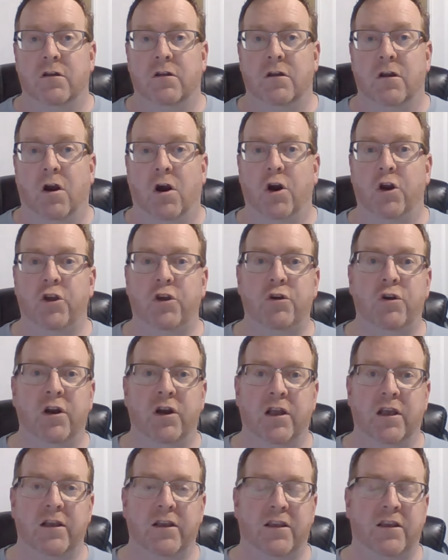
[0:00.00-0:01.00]
Are you going
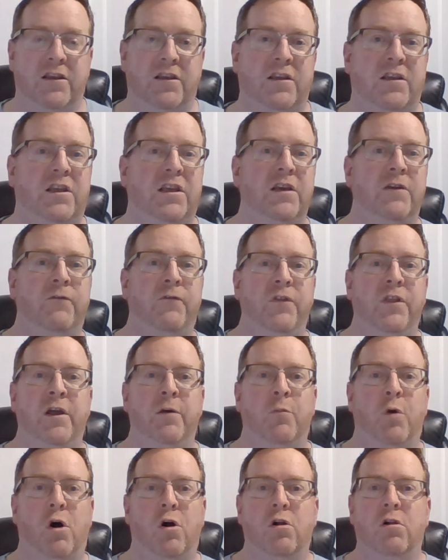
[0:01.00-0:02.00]
to give
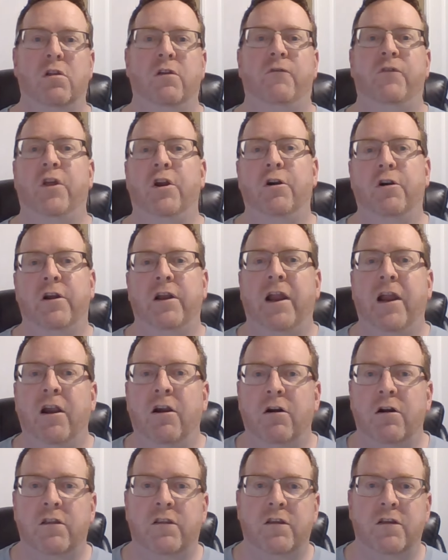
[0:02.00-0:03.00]
them all of their
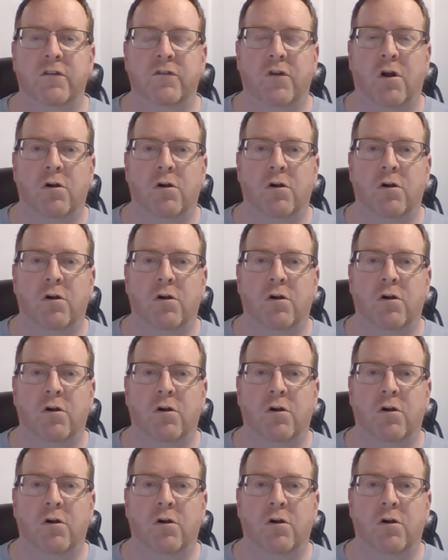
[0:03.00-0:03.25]
inheritance